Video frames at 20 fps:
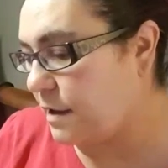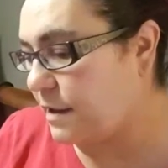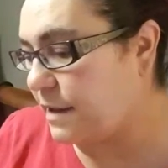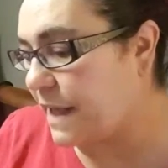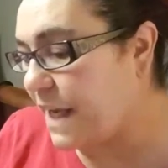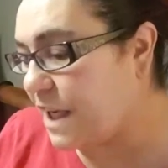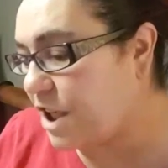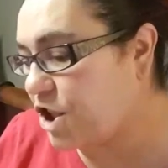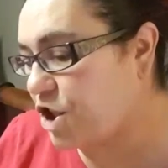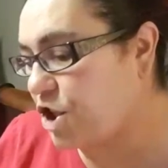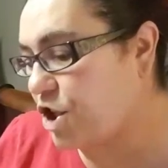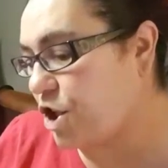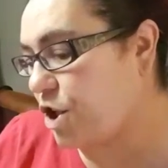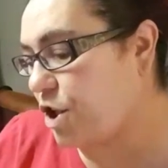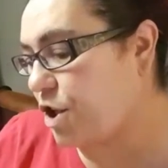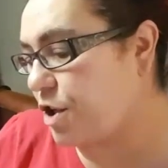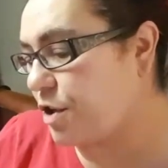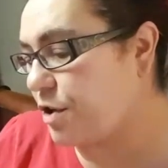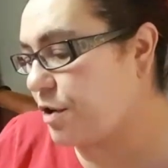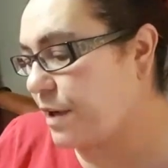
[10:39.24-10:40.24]

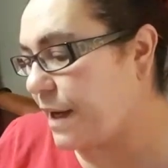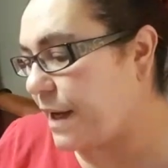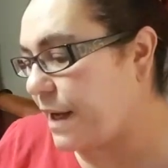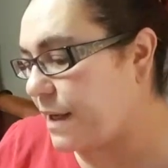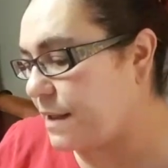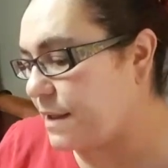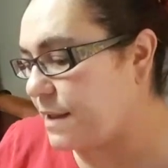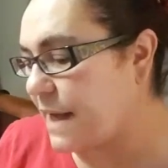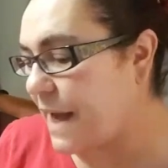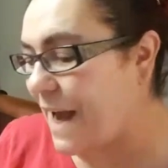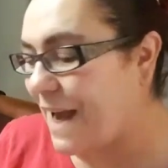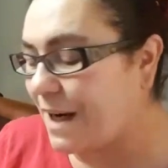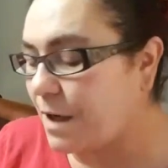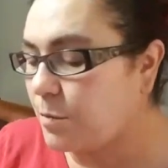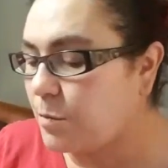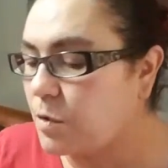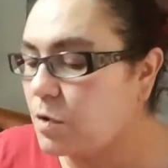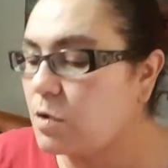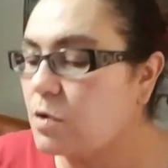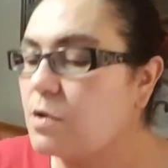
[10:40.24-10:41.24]
nature and
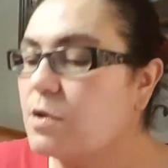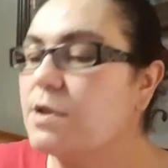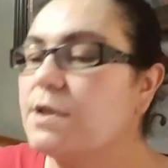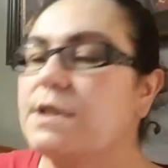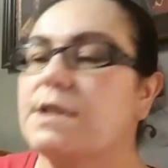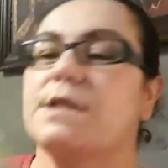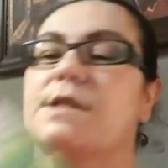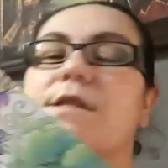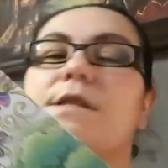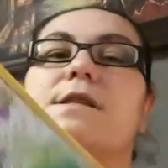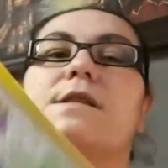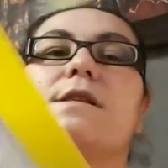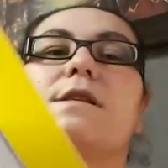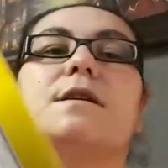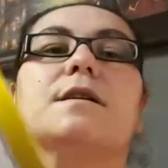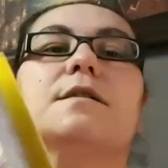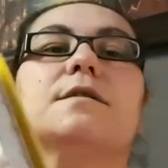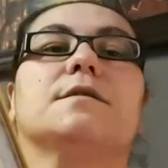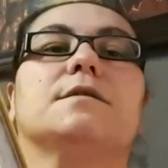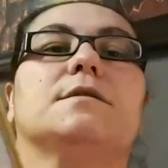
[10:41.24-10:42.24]

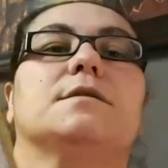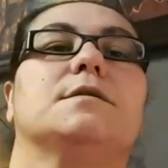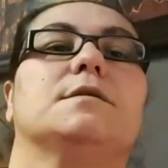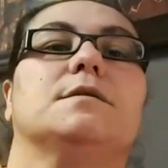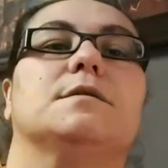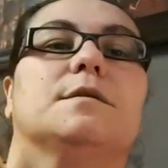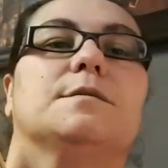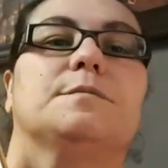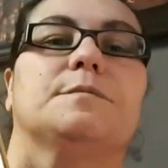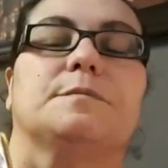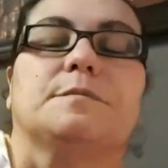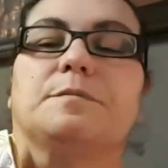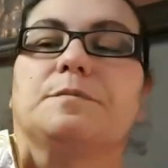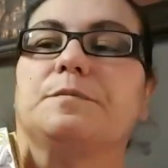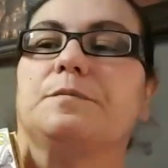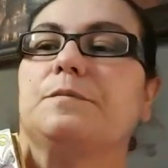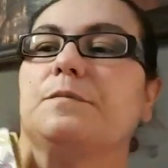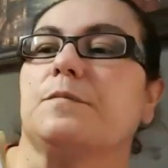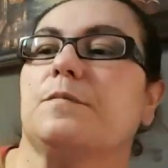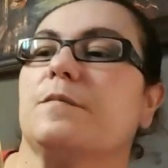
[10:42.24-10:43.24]
animals.
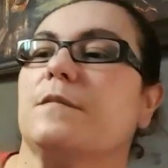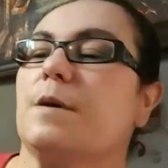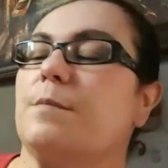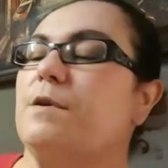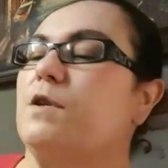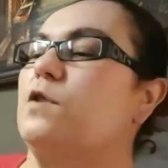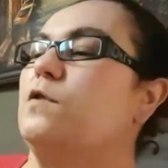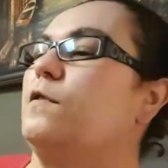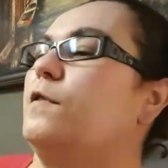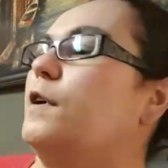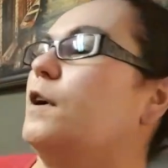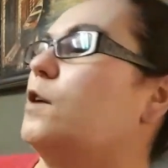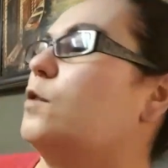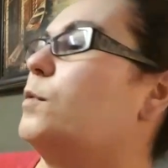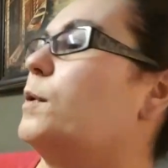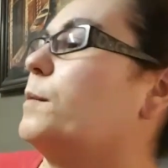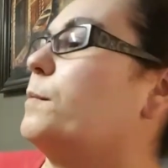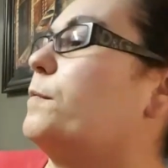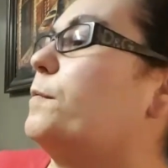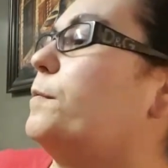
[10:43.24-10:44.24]
Let me do a
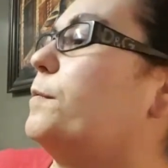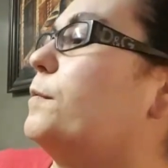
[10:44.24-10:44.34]
quick